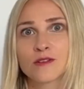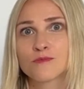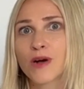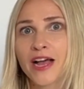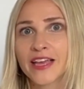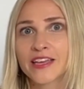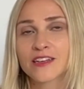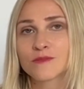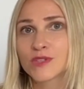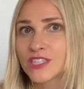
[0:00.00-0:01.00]

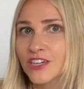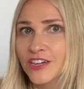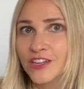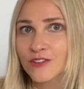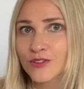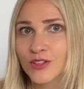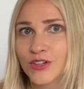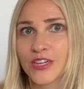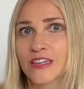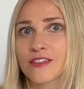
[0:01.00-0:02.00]
buying material for
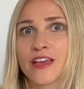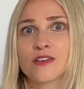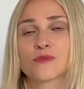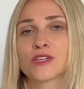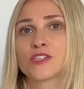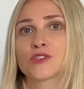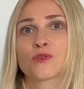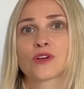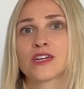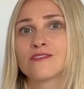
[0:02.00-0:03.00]
learning a language
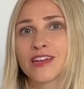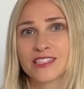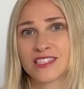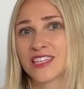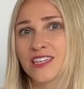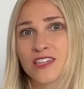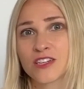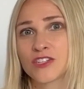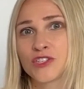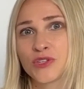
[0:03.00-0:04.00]
or investing in a
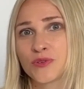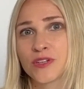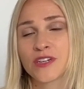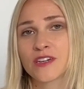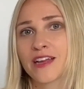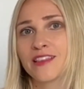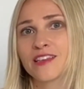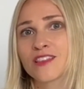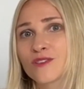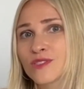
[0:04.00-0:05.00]
good tutor. I
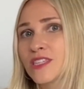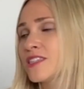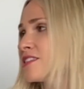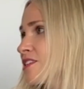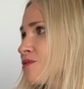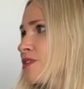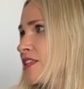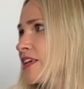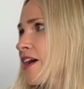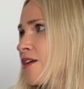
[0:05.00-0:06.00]
think those things can
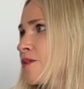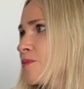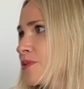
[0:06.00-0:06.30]
really help.